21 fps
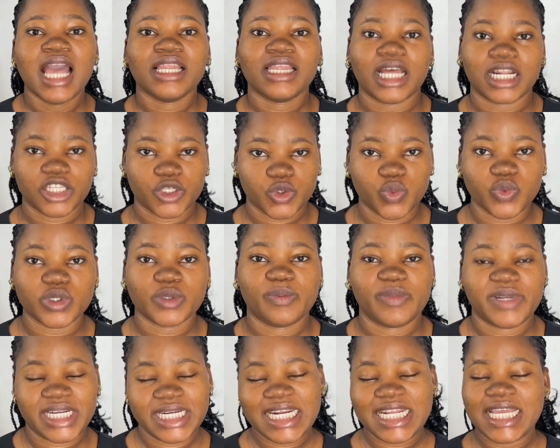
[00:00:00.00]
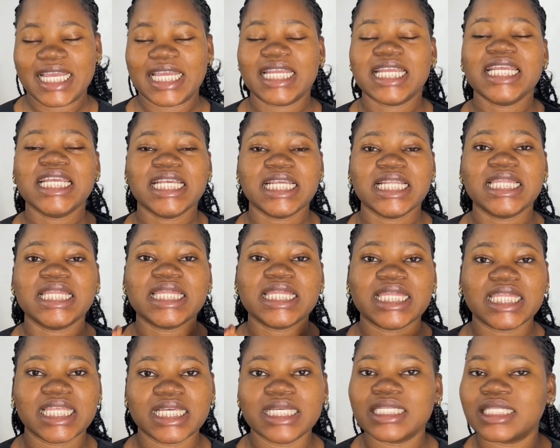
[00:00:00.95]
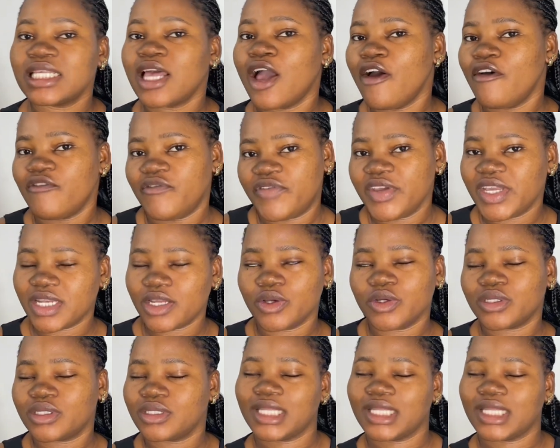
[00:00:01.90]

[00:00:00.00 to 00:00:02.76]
that would play in this video.